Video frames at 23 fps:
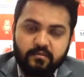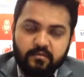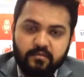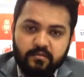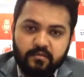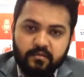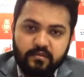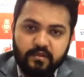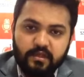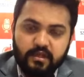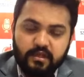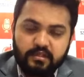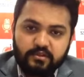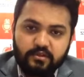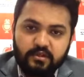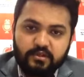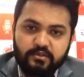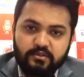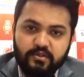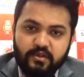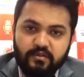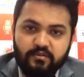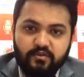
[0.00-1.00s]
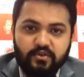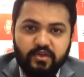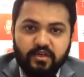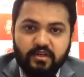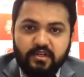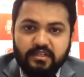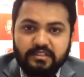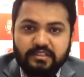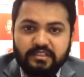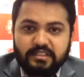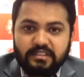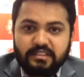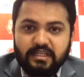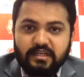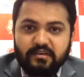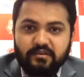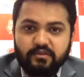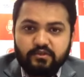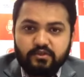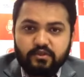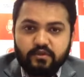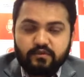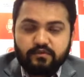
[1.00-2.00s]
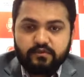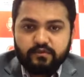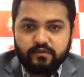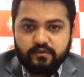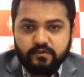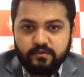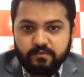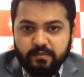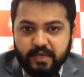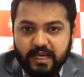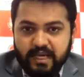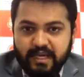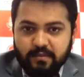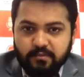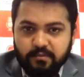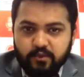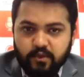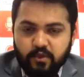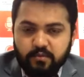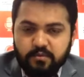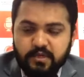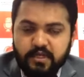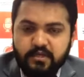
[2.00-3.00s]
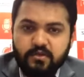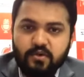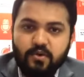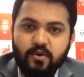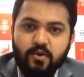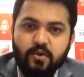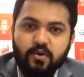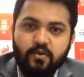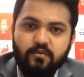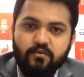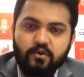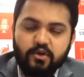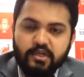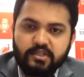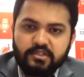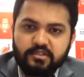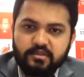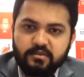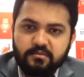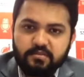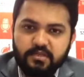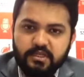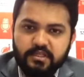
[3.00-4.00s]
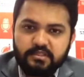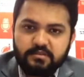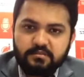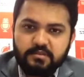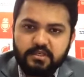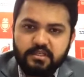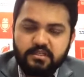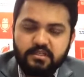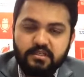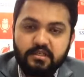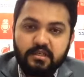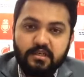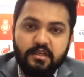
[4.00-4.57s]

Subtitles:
as long as you have 360 hours of paid employment or vocational placement,